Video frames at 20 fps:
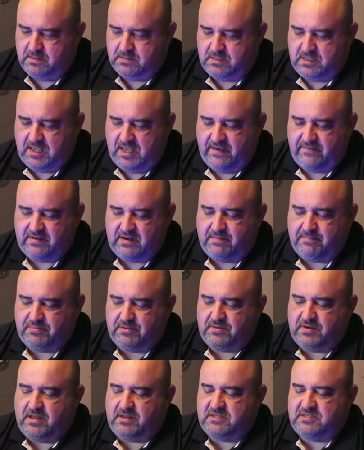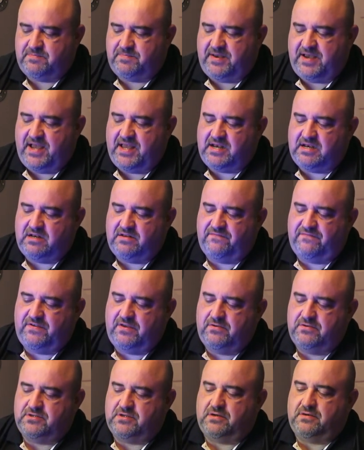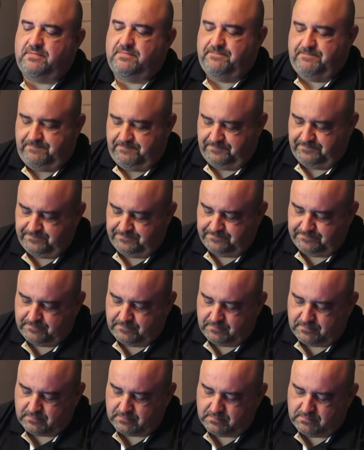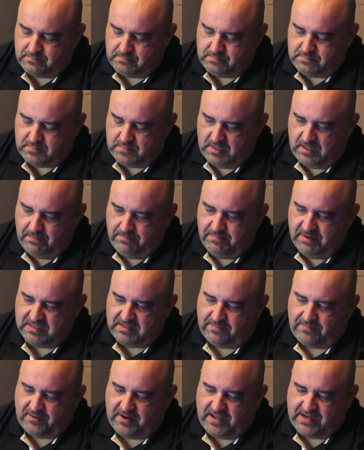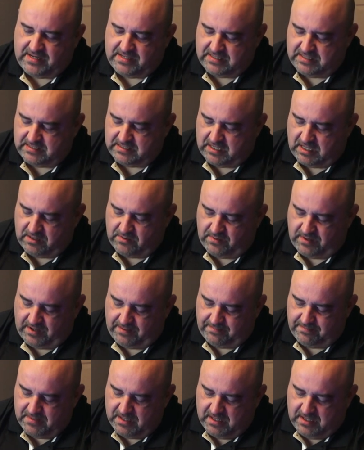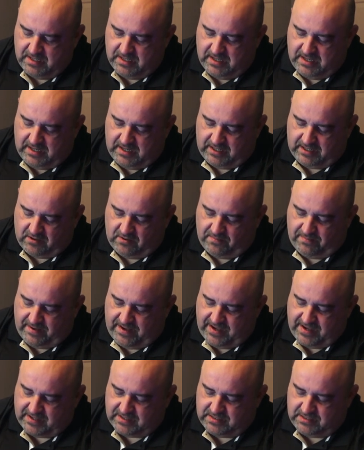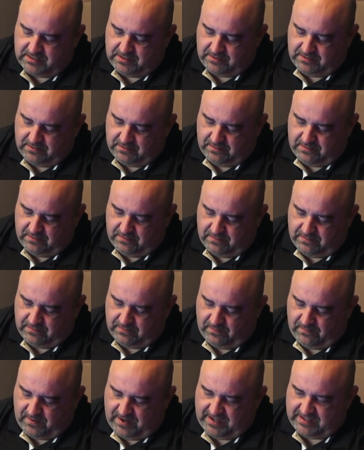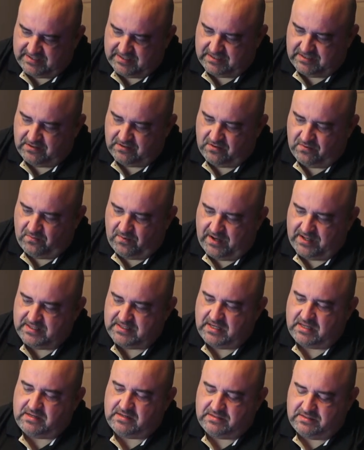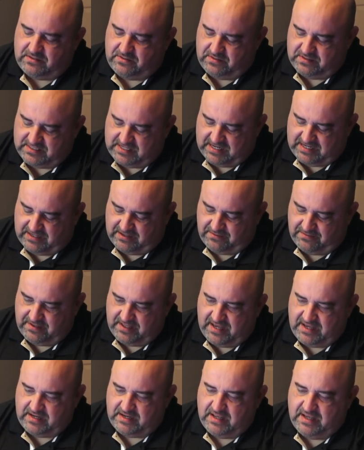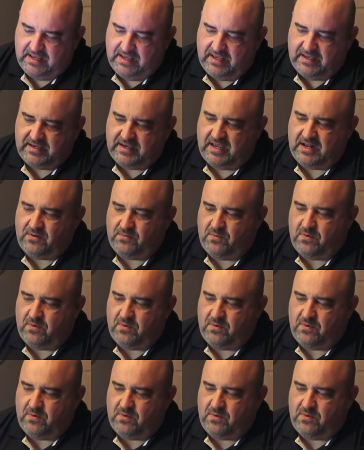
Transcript: So you have it on blue. Now this is behind a diffuser, but the brightness is all the way up. And I go back to the whites. I turn the whites on. As soon as I do that, it kind